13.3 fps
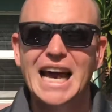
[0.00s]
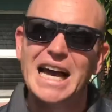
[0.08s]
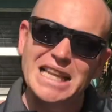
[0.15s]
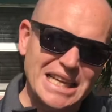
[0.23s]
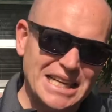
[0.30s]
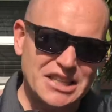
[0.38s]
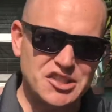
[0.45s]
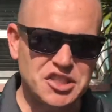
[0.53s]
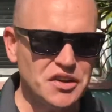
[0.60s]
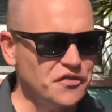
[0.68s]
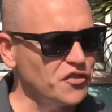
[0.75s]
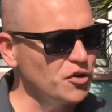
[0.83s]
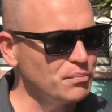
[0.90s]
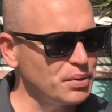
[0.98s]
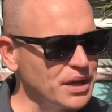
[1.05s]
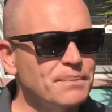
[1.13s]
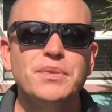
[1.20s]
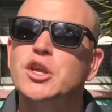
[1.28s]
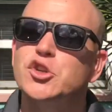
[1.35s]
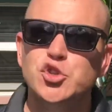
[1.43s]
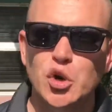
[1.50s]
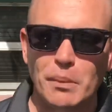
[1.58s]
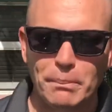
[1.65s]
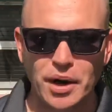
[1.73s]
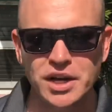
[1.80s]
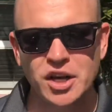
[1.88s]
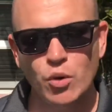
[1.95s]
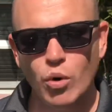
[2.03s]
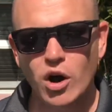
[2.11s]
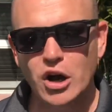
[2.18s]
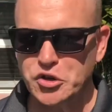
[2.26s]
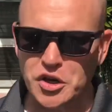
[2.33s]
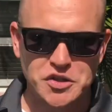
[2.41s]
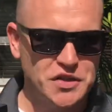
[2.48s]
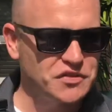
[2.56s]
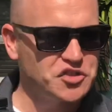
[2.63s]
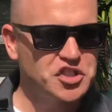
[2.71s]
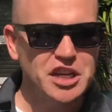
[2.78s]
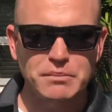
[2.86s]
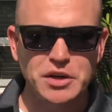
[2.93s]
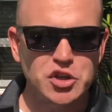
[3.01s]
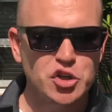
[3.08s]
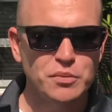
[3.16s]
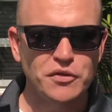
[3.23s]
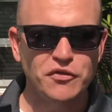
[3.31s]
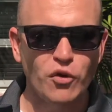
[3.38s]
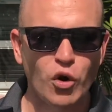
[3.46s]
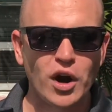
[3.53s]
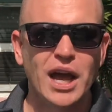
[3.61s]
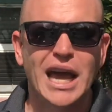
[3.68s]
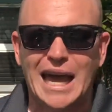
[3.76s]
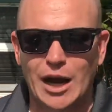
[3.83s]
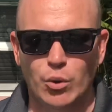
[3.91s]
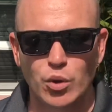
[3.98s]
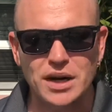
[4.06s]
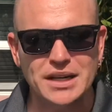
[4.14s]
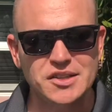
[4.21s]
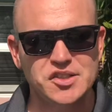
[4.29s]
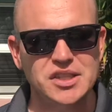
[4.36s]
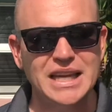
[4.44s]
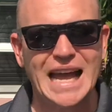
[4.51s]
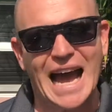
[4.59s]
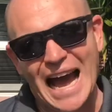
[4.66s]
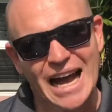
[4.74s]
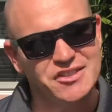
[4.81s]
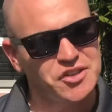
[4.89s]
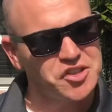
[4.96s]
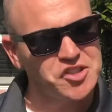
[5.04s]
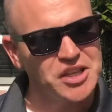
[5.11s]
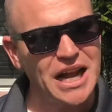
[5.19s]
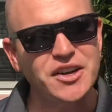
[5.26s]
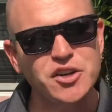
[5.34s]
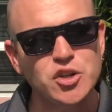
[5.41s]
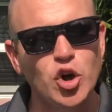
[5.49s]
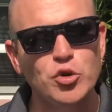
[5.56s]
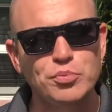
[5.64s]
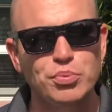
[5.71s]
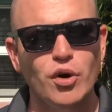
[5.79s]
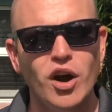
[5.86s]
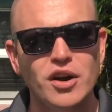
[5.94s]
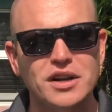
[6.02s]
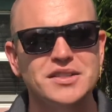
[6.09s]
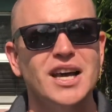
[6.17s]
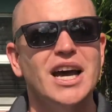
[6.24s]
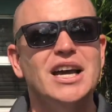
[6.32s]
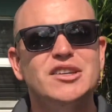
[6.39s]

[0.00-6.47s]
let it sit for a bit, do a bucket wash as you've seen me do before, and we're going to see, as a standalone product,